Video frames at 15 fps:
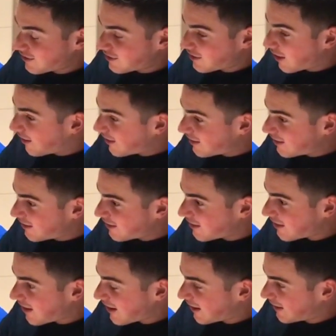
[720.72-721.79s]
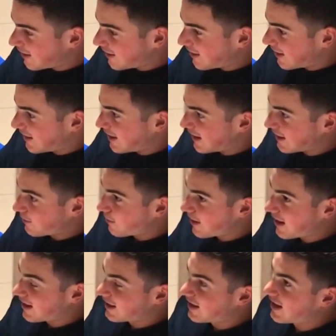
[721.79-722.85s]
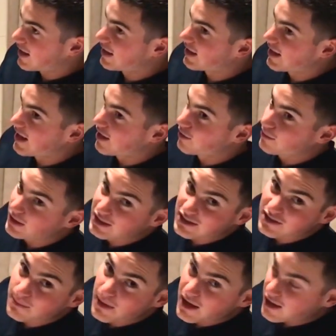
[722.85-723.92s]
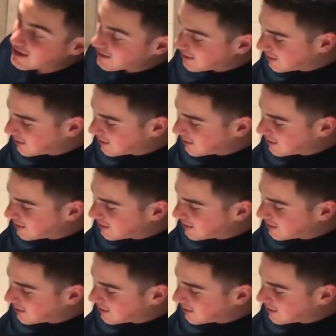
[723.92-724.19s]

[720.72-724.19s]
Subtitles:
done in any 8 week span.